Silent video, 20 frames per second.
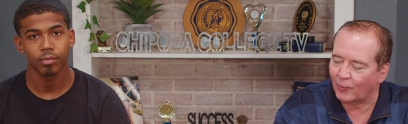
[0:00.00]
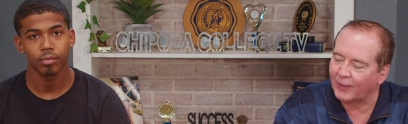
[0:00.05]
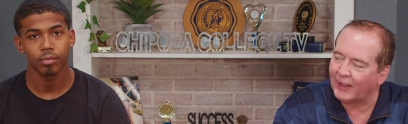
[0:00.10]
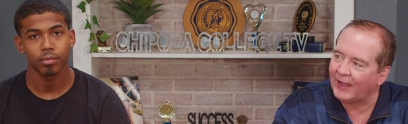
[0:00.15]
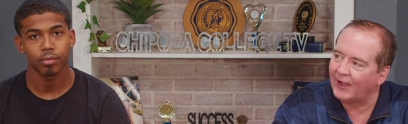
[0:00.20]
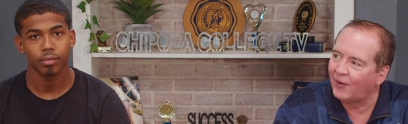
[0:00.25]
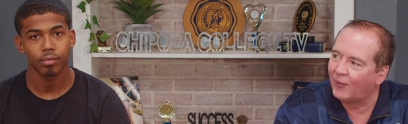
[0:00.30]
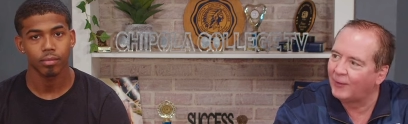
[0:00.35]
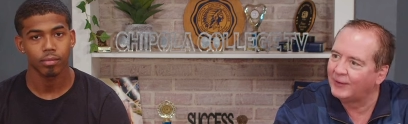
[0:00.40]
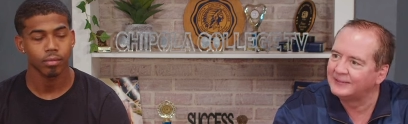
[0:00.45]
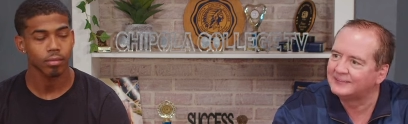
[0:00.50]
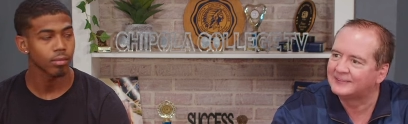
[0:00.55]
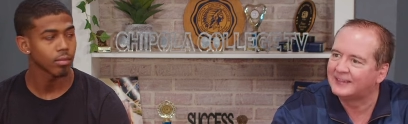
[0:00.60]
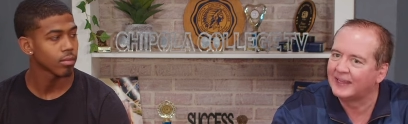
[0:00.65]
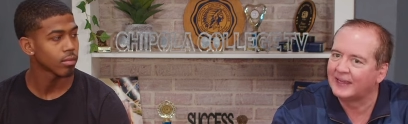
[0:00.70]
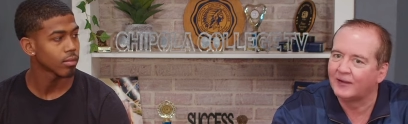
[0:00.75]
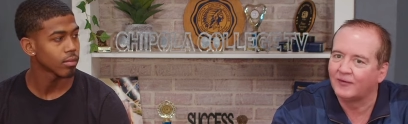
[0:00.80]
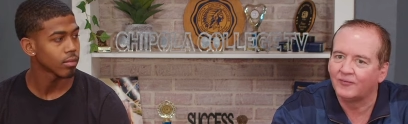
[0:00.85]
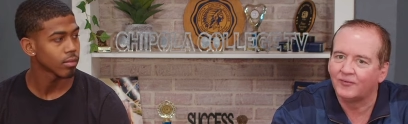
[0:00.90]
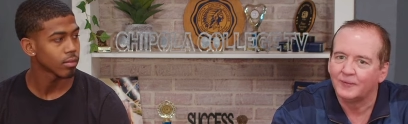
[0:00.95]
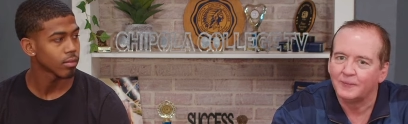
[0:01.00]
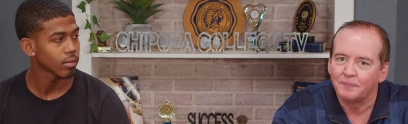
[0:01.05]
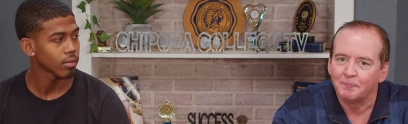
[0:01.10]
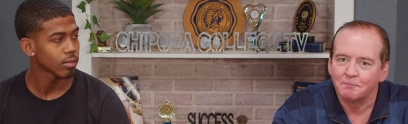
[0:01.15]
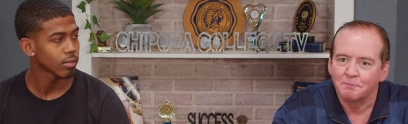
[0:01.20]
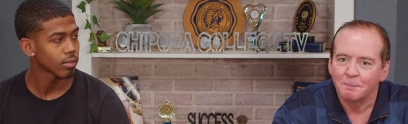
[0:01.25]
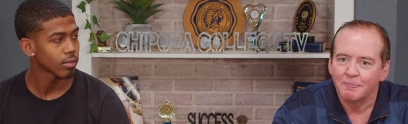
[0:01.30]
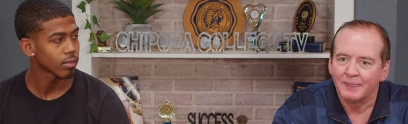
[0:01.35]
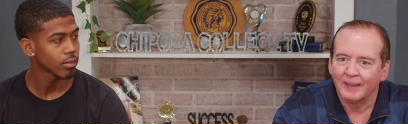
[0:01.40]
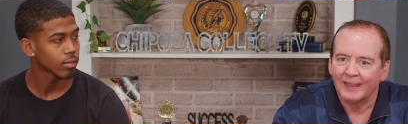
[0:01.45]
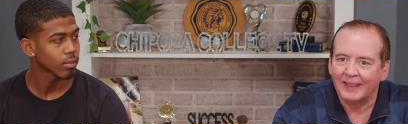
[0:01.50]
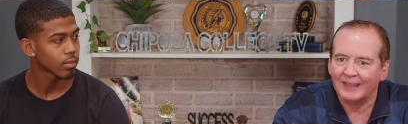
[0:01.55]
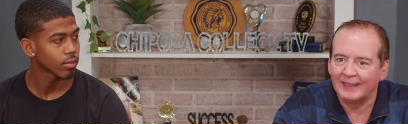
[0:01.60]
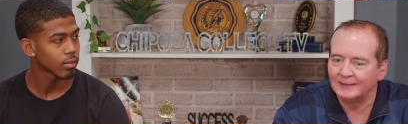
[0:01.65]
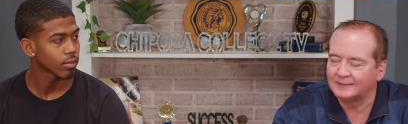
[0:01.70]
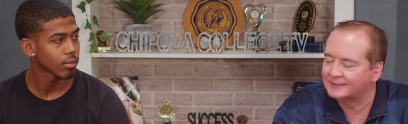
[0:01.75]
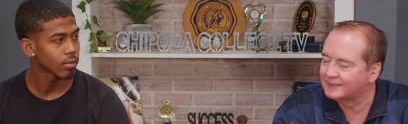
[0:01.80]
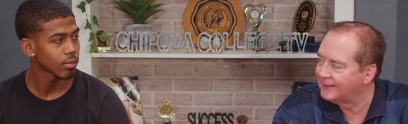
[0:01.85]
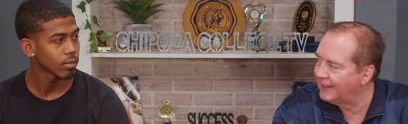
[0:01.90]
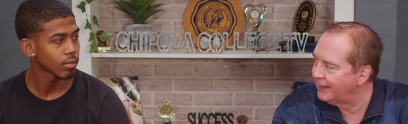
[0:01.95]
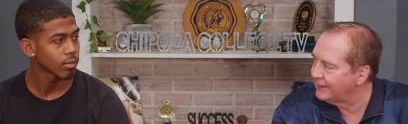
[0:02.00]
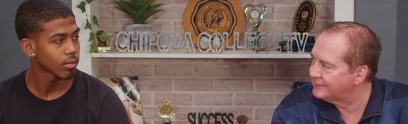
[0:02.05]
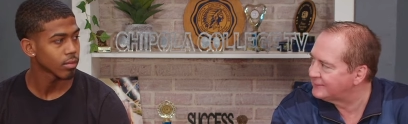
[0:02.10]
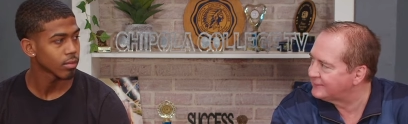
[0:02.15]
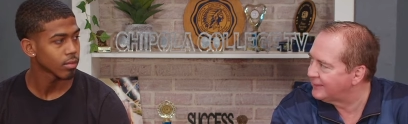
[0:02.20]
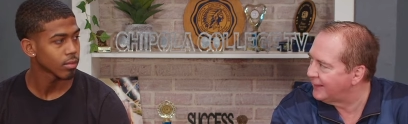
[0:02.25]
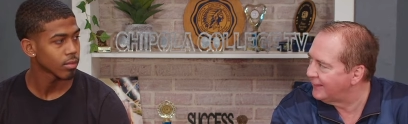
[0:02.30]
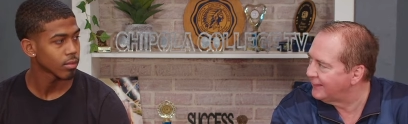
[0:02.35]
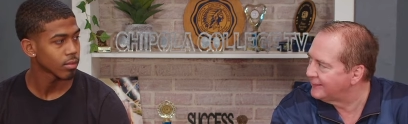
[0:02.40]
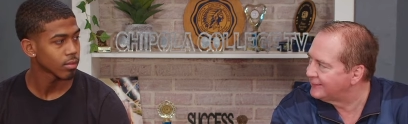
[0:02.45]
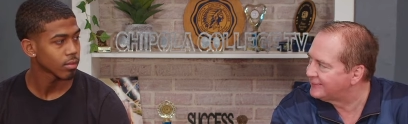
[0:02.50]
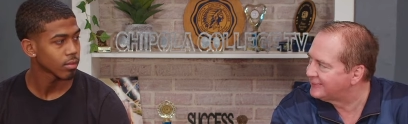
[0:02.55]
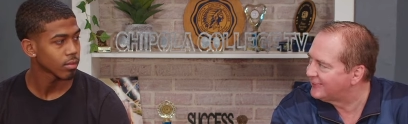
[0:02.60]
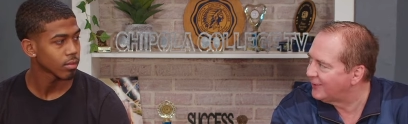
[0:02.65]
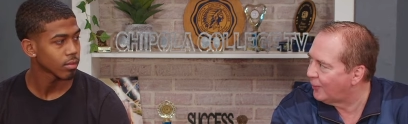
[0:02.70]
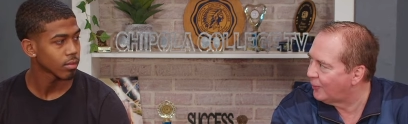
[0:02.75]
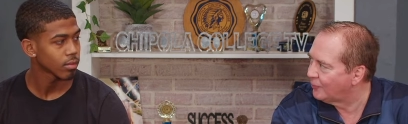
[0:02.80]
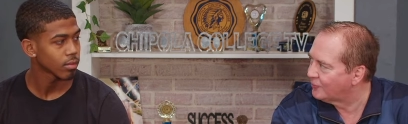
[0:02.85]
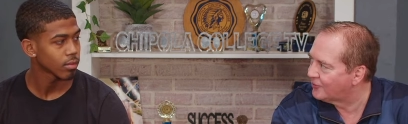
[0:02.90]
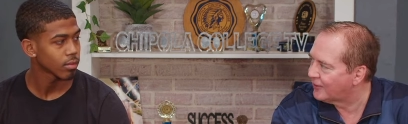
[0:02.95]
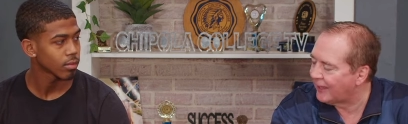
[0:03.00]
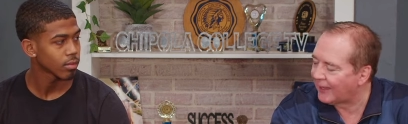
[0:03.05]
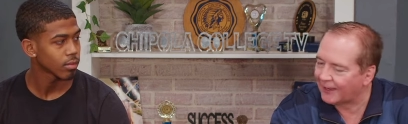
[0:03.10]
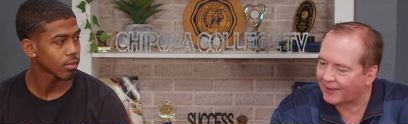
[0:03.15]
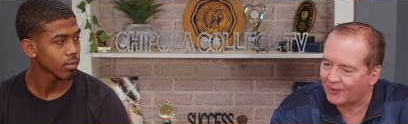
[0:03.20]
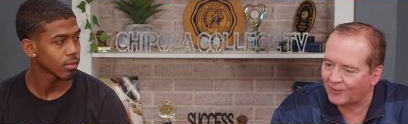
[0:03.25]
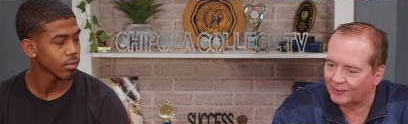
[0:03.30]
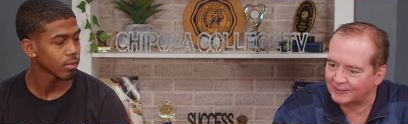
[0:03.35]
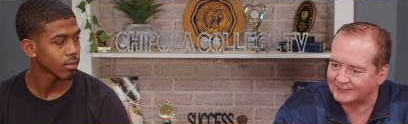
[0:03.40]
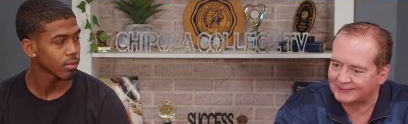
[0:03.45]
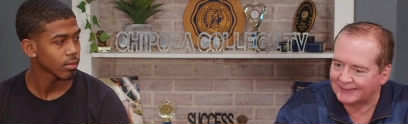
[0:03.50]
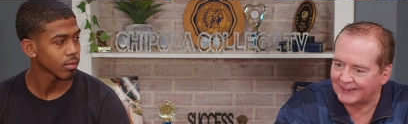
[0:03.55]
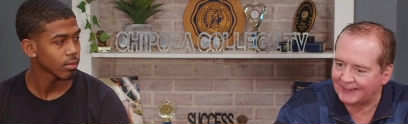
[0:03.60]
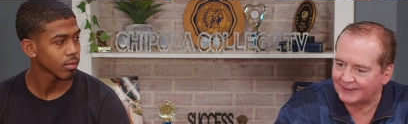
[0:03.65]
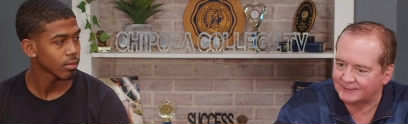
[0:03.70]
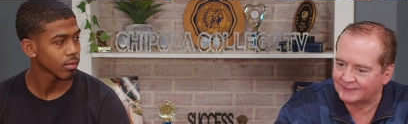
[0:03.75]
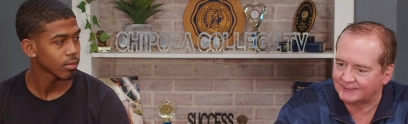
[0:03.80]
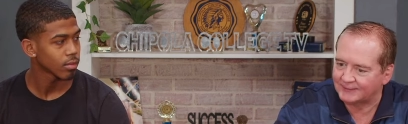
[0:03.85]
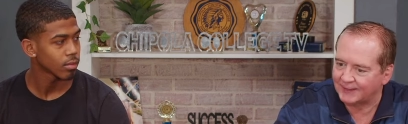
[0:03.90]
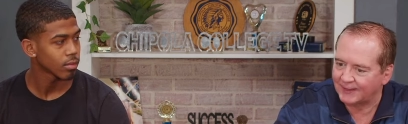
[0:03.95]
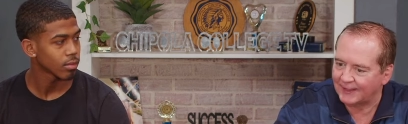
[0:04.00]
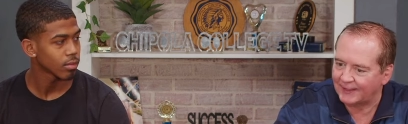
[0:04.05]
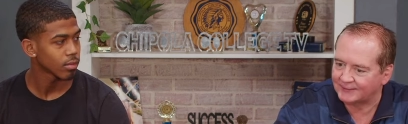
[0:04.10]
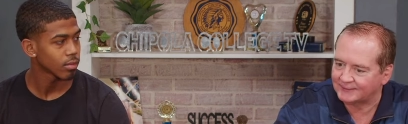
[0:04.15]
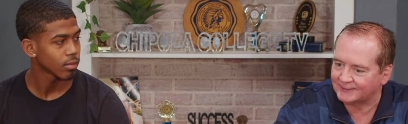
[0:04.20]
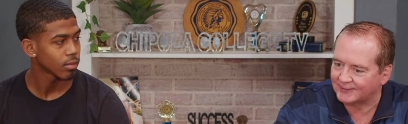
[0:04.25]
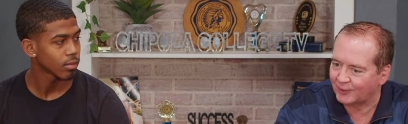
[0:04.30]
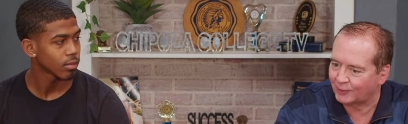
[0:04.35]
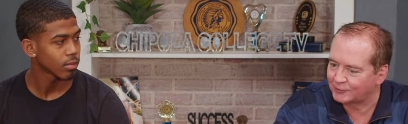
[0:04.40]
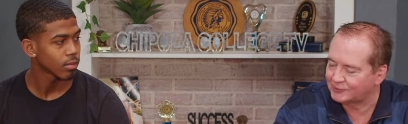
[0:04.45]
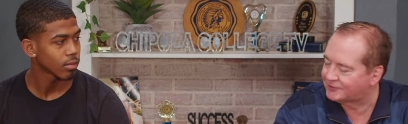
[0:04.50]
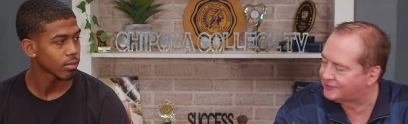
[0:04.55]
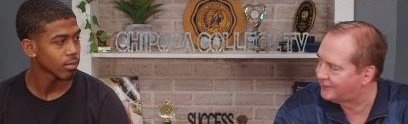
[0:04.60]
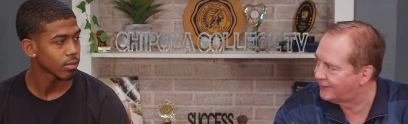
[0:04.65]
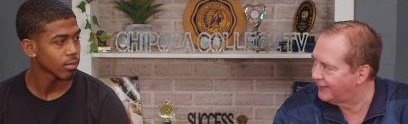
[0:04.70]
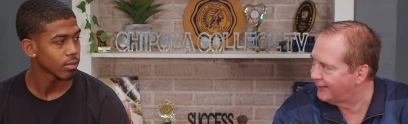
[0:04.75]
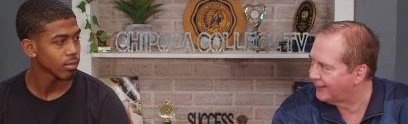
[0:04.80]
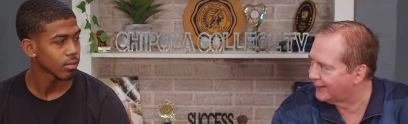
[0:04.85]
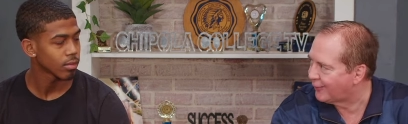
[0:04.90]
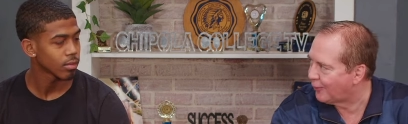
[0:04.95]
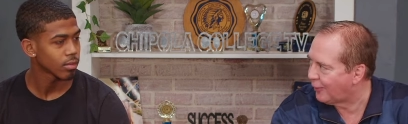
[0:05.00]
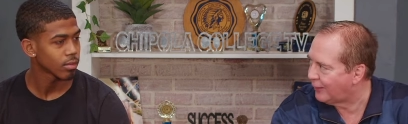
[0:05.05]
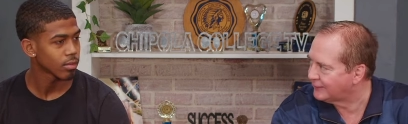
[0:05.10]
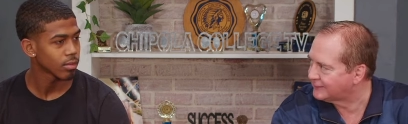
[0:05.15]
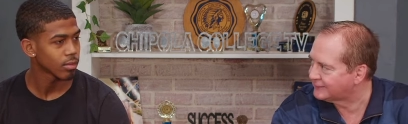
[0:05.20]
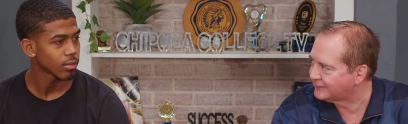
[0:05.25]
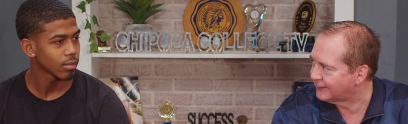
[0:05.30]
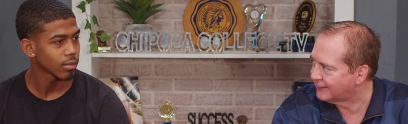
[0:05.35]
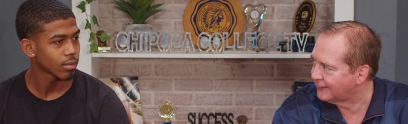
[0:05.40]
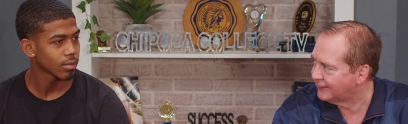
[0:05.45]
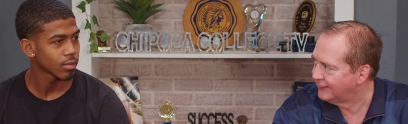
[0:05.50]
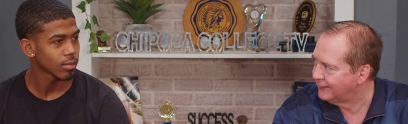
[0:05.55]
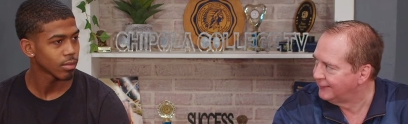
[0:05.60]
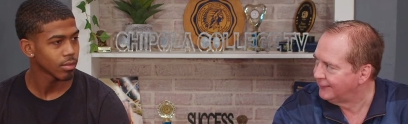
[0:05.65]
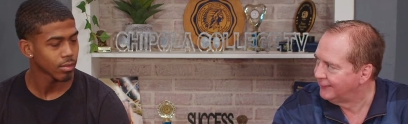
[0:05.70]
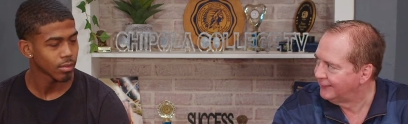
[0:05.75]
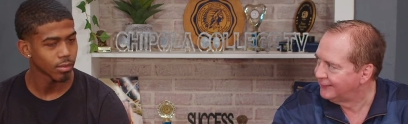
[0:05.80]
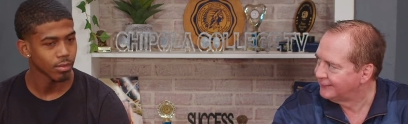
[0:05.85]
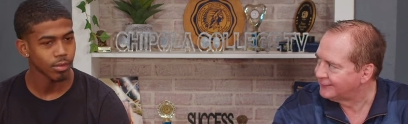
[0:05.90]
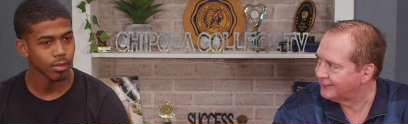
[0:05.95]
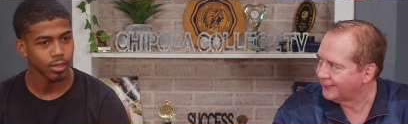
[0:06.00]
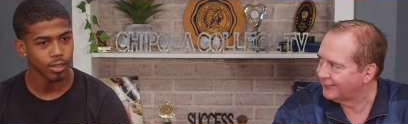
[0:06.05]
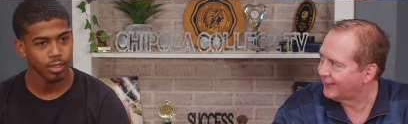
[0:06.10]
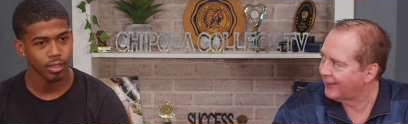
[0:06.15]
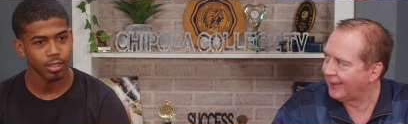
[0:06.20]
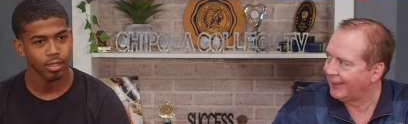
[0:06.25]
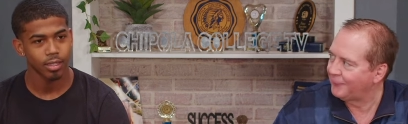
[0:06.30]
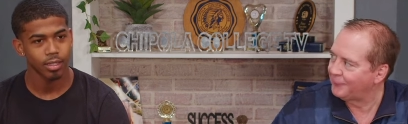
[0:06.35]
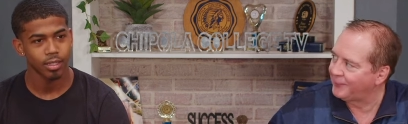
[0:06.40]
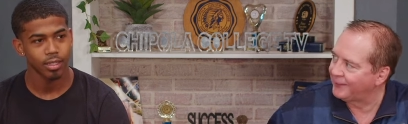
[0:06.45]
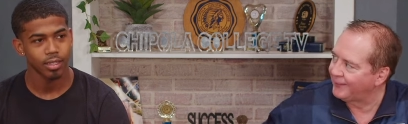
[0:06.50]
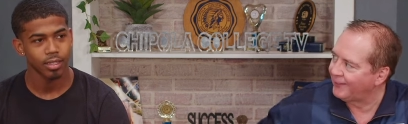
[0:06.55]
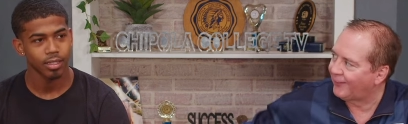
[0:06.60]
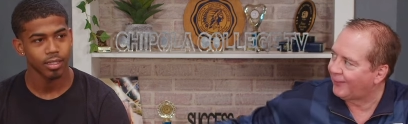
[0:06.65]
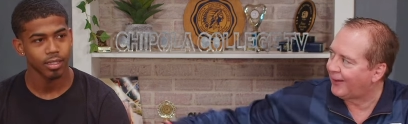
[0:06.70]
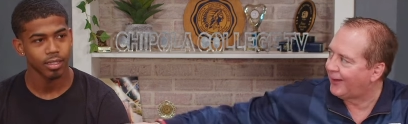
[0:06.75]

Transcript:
Speaker 1: Well, I always give each guest on the show, Zako, a chance to ask Coach T a question. So it can't be no